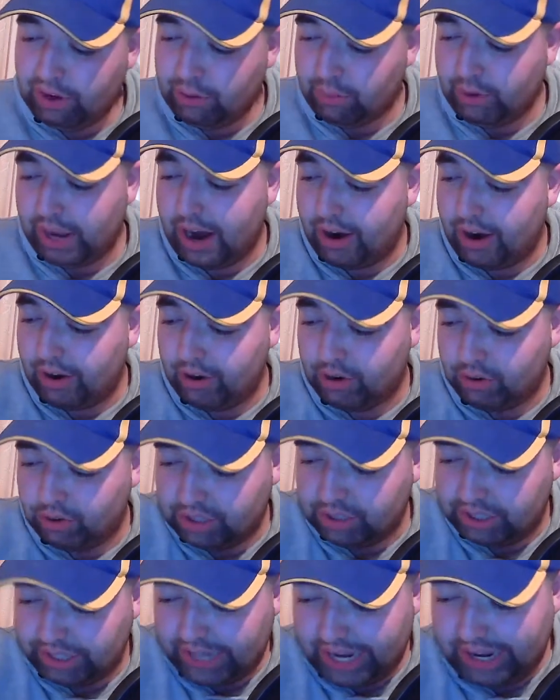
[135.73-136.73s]
we are
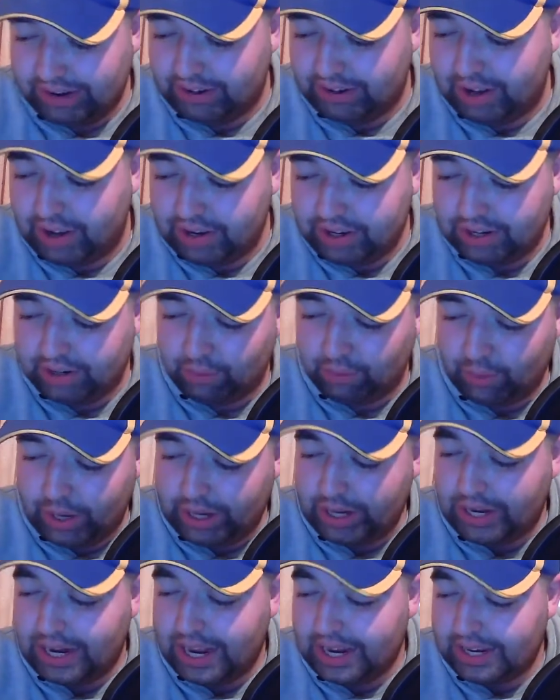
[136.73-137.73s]
going to get on the
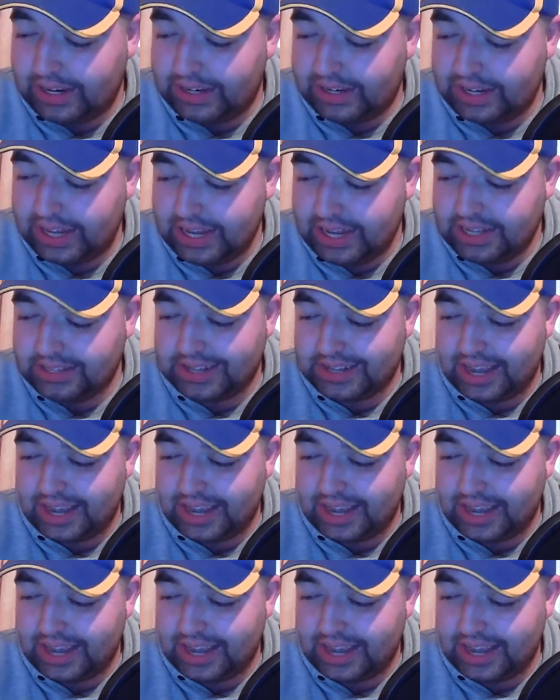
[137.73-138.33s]
winning end of things.